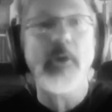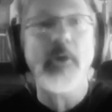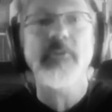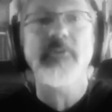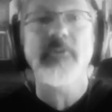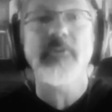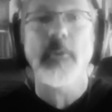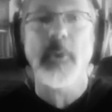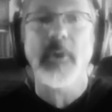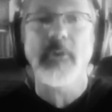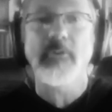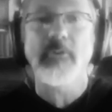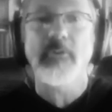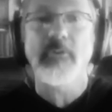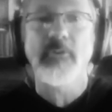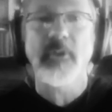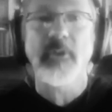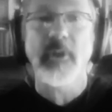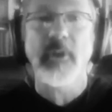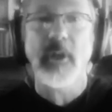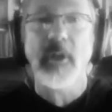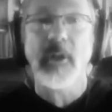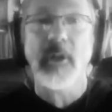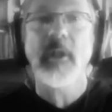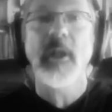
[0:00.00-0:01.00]
are so
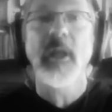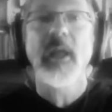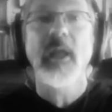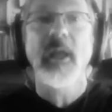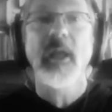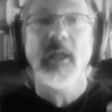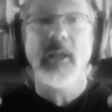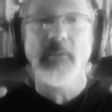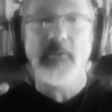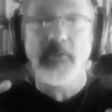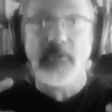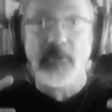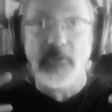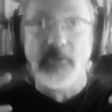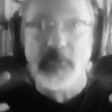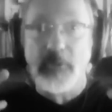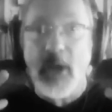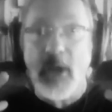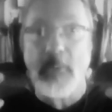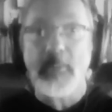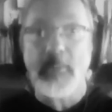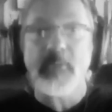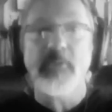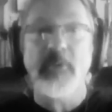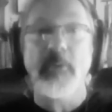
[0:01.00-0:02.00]
interested in is
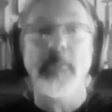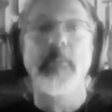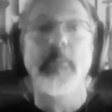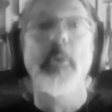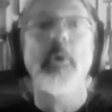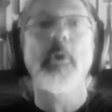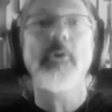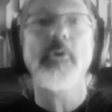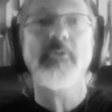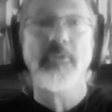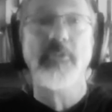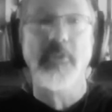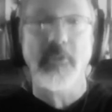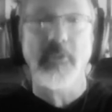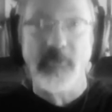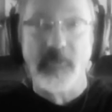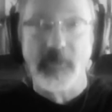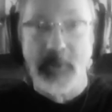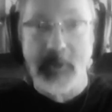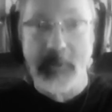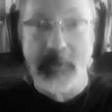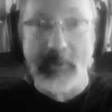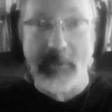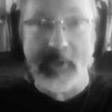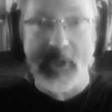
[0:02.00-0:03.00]
described as immersive.
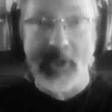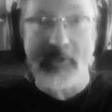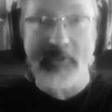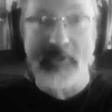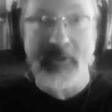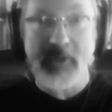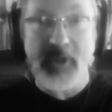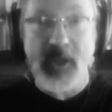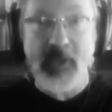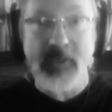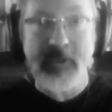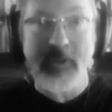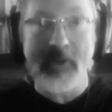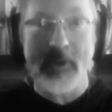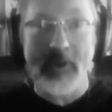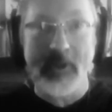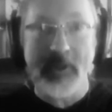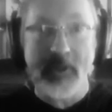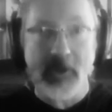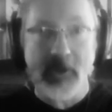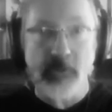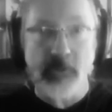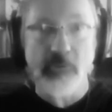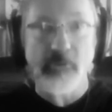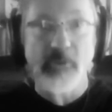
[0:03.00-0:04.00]
People get together and
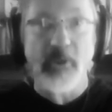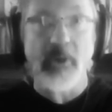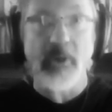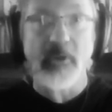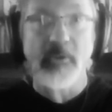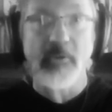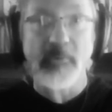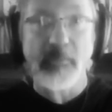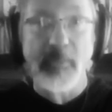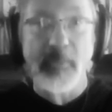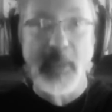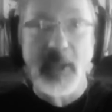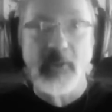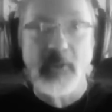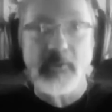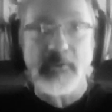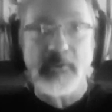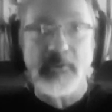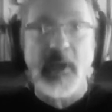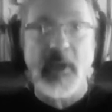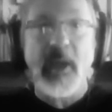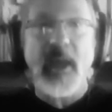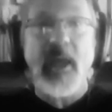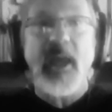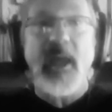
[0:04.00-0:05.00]
they're sharing space
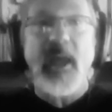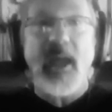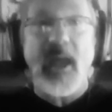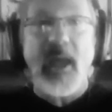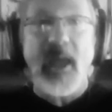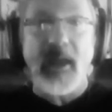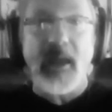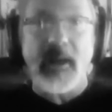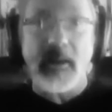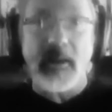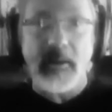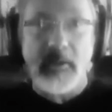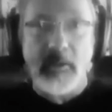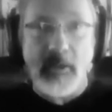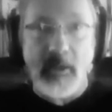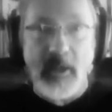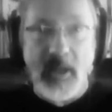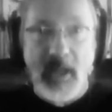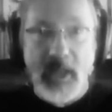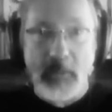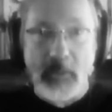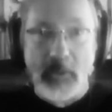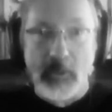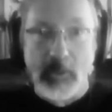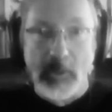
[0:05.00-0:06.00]
and
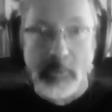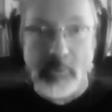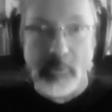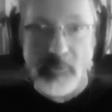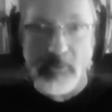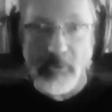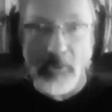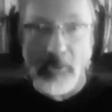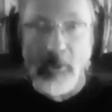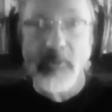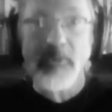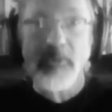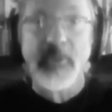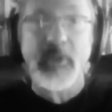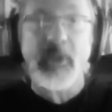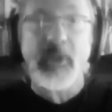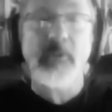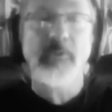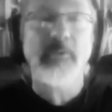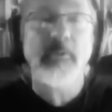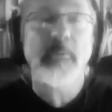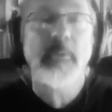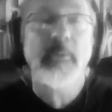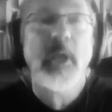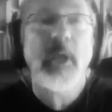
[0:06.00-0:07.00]
able to observe
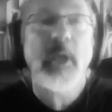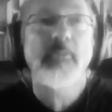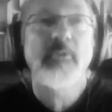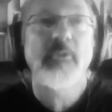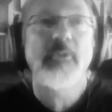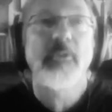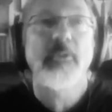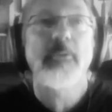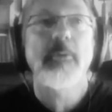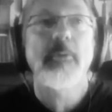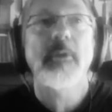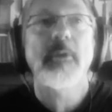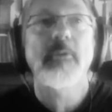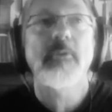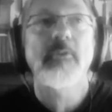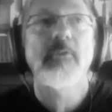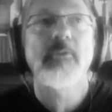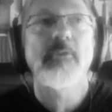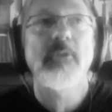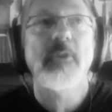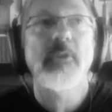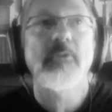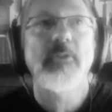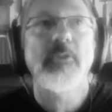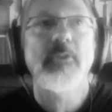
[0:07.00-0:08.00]
things, sometimes in
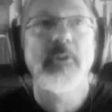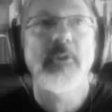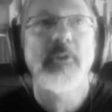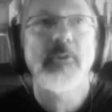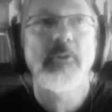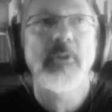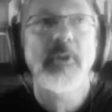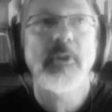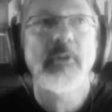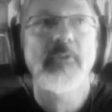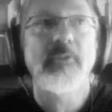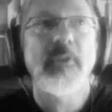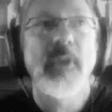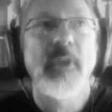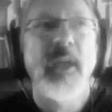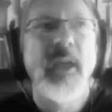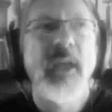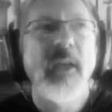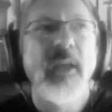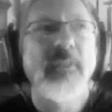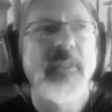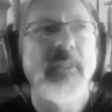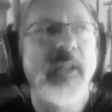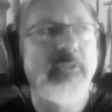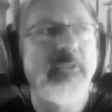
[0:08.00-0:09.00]
360 degrees.
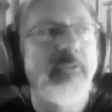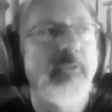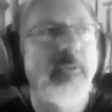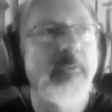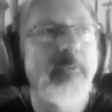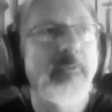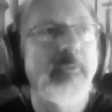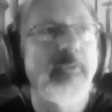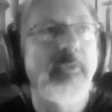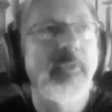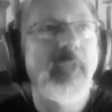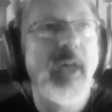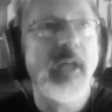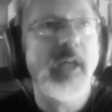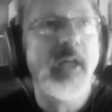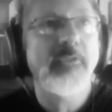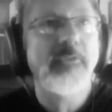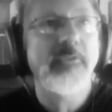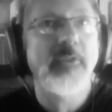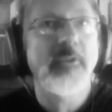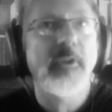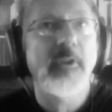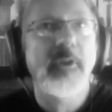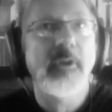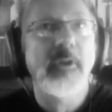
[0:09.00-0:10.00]
That's
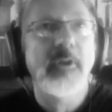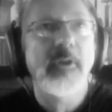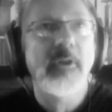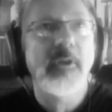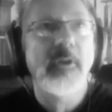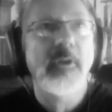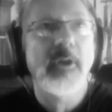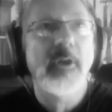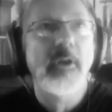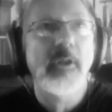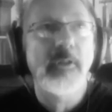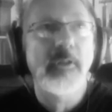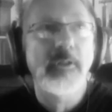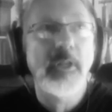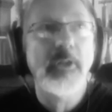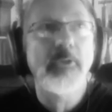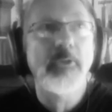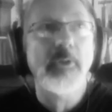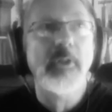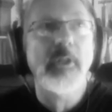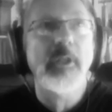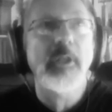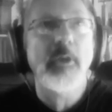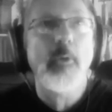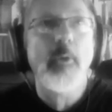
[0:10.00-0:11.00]
a
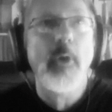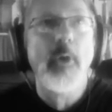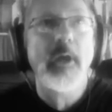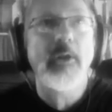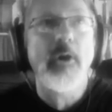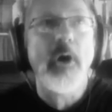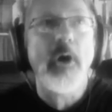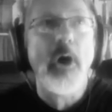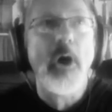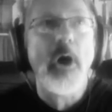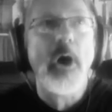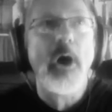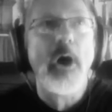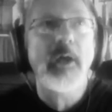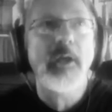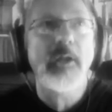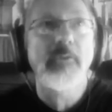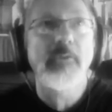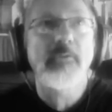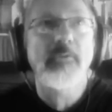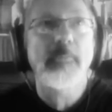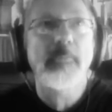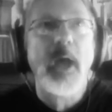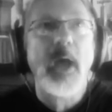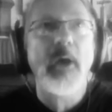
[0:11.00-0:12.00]
literally quite
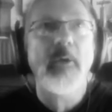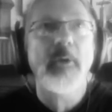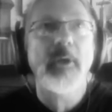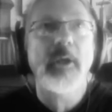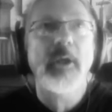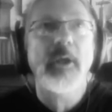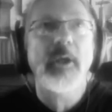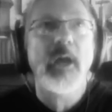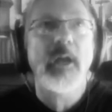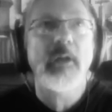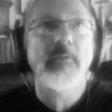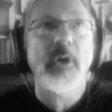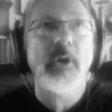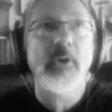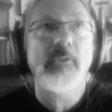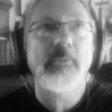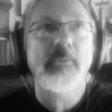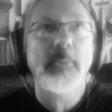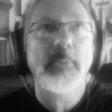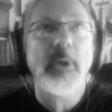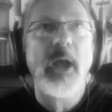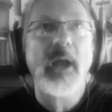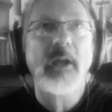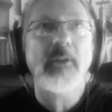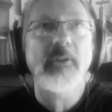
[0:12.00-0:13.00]
awe-inspiring kind of arts
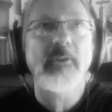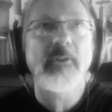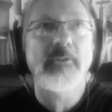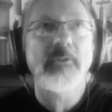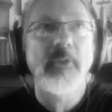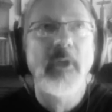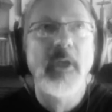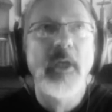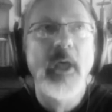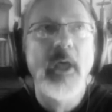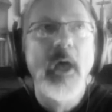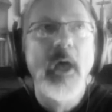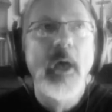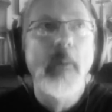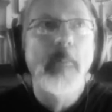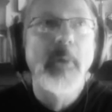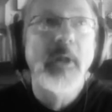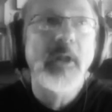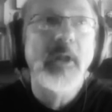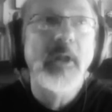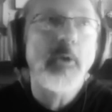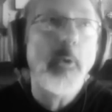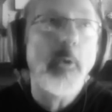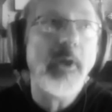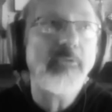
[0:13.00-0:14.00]
practice.
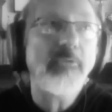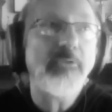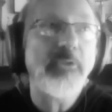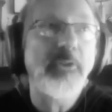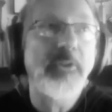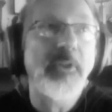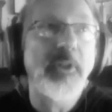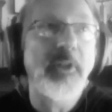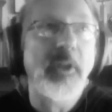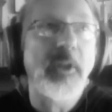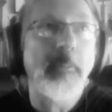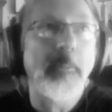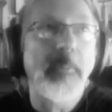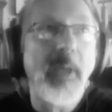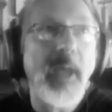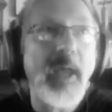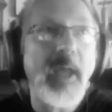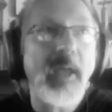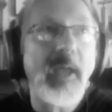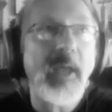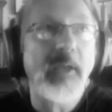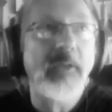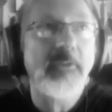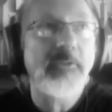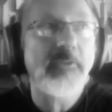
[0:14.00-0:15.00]
But a question that it
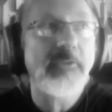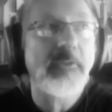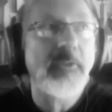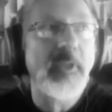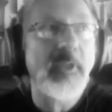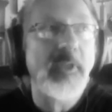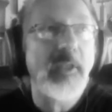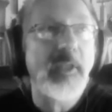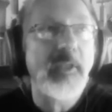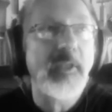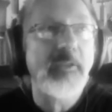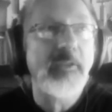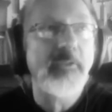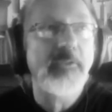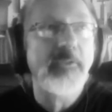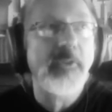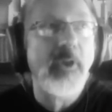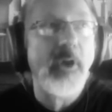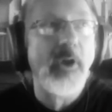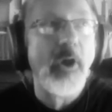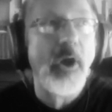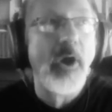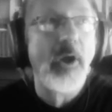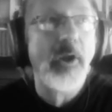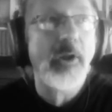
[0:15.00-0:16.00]
begs is,
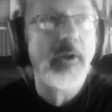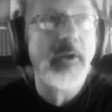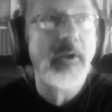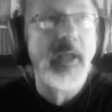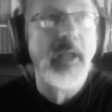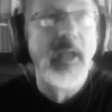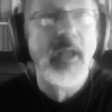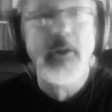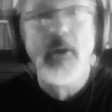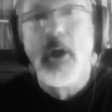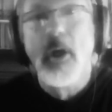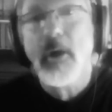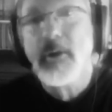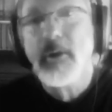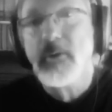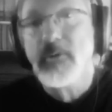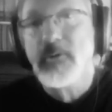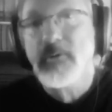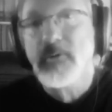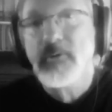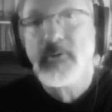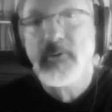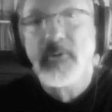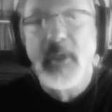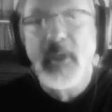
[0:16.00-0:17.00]
art and
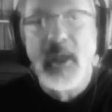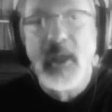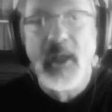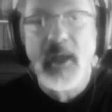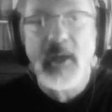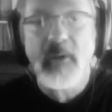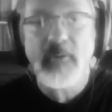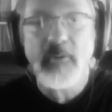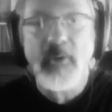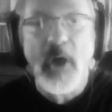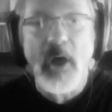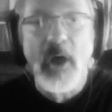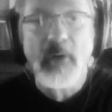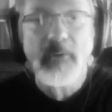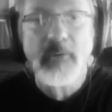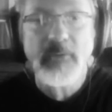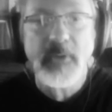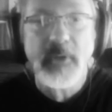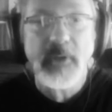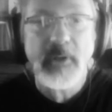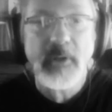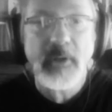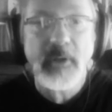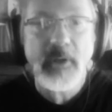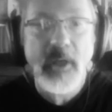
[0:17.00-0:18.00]
artists have
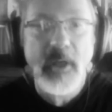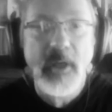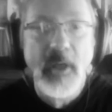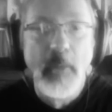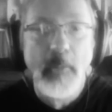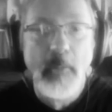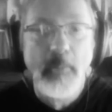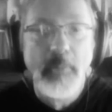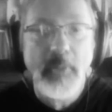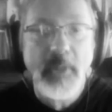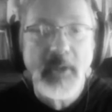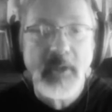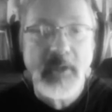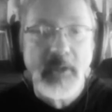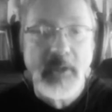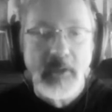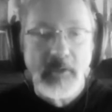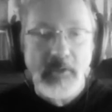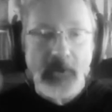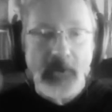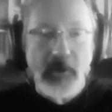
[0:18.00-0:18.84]
often been